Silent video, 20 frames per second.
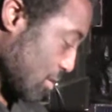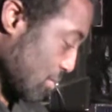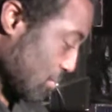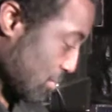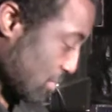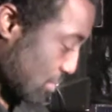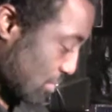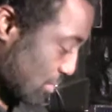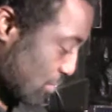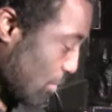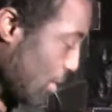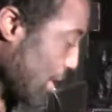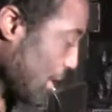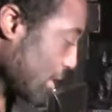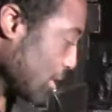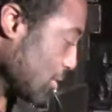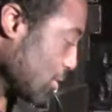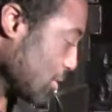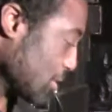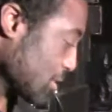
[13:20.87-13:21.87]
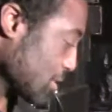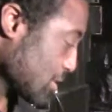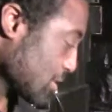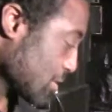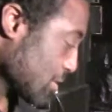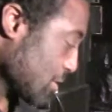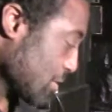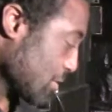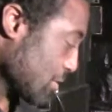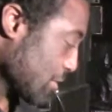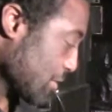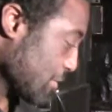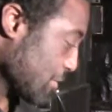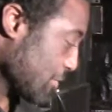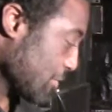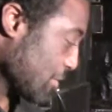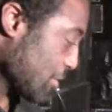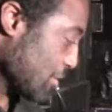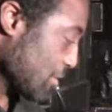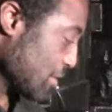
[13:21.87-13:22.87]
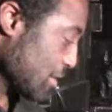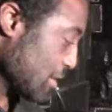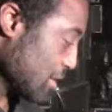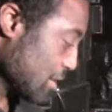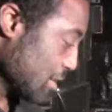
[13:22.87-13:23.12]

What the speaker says: There's white going to auxiliary 4.